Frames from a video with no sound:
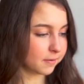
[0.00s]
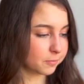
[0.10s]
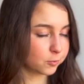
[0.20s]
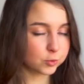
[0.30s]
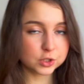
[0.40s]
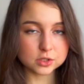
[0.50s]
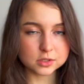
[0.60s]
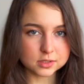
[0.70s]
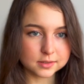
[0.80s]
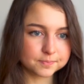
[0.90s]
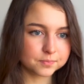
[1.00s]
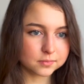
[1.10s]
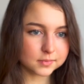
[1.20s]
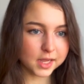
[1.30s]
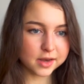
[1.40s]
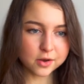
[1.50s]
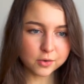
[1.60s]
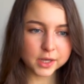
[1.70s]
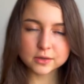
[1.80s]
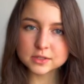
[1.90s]
which is... I
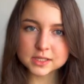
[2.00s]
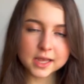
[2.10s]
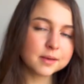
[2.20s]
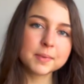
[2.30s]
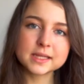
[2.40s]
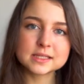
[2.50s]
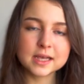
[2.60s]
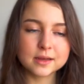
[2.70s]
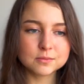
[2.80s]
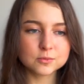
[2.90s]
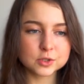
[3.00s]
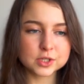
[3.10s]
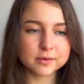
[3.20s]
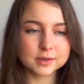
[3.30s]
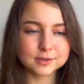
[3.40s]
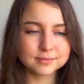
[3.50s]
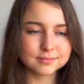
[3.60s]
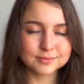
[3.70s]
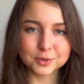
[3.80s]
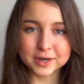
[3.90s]
know a good sign, a bad sign, whatever
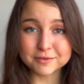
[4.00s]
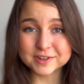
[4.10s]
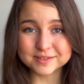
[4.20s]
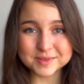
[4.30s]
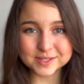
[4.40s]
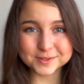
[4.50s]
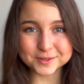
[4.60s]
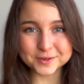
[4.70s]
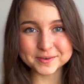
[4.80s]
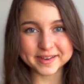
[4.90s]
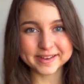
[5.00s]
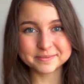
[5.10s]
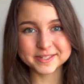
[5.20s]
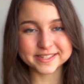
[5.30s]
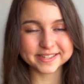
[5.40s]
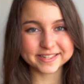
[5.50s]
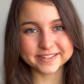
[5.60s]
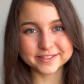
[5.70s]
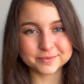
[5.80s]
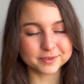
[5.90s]
it means to you. I'm just
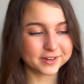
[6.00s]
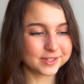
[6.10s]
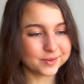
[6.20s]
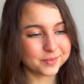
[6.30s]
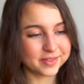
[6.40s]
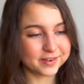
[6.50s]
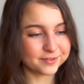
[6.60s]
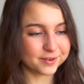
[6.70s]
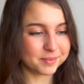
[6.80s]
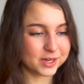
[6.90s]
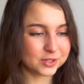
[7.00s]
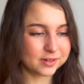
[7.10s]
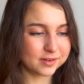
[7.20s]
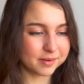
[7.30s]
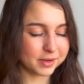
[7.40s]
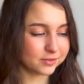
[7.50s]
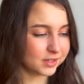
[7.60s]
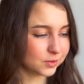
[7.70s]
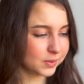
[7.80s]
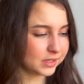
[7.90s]
here to provide you with the information about
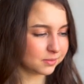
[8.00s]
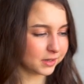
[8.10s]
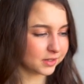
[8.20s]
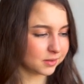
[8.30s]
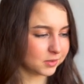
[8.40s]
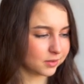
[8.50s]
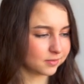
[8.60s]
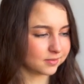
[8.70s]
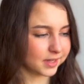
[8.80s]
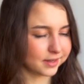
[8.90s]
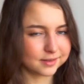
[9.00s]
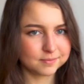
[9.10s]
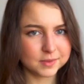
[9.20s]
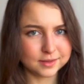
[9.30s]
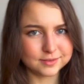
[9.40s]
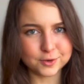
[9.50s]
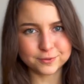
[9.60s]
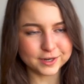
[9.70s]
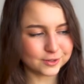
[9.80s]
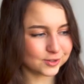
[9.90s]
these ones, because I'm not no
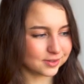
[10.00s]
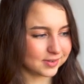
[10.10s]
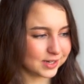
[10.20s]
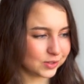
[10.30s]
financial advice,